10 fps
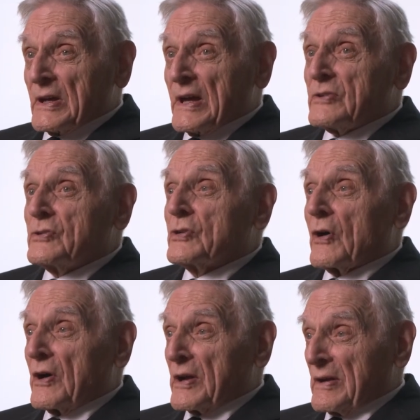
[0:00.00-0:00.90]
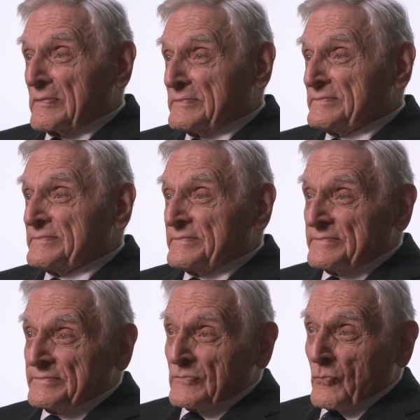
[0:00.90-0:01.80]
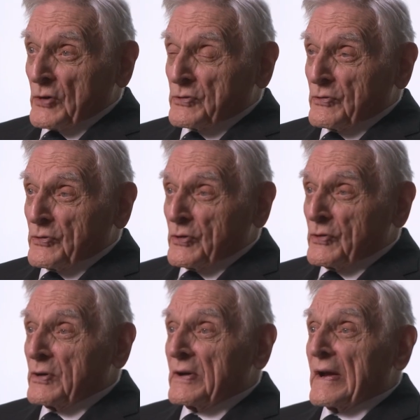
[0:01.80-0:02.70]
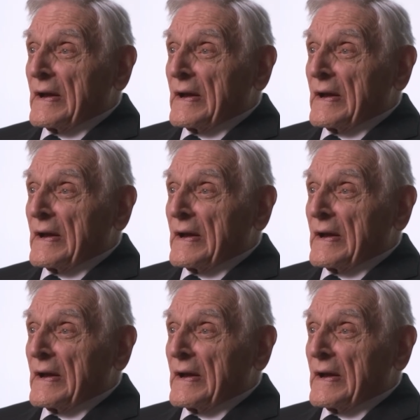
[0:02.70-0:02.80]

enjoy what you do.